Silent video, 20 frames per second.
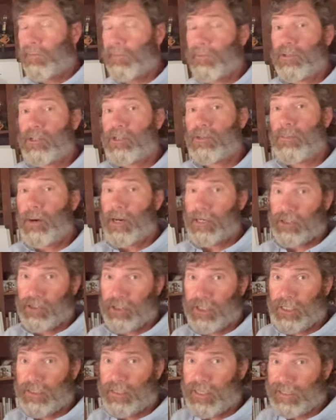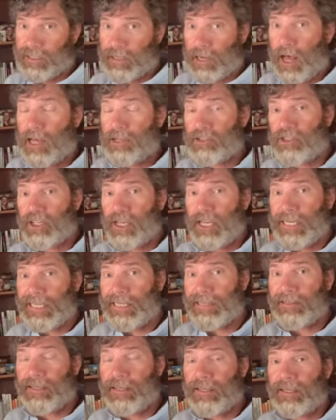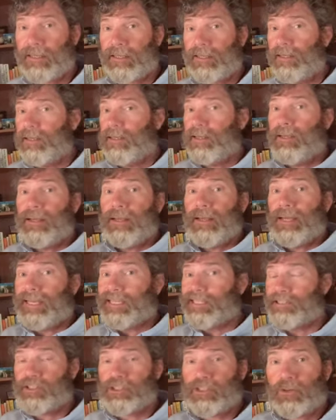with a spreadsheet. Doesn't cost you anything. It's just